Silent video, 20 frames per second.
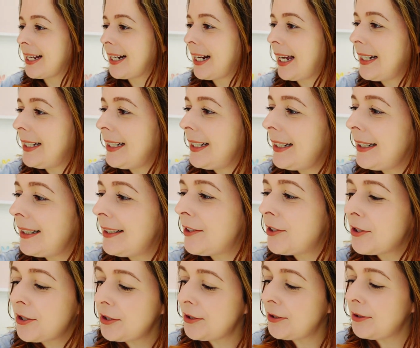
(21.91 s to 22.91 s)
and I need
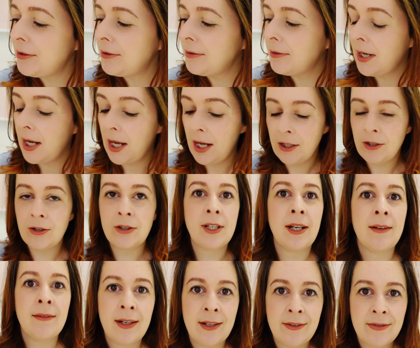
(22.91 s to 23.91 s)
to just
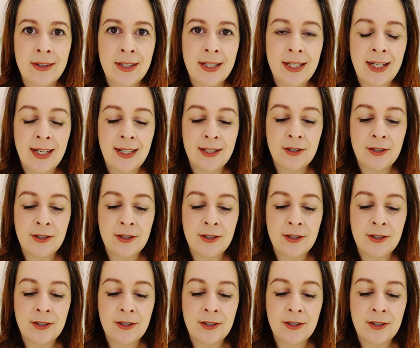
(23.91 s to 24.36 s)
get ready for the day.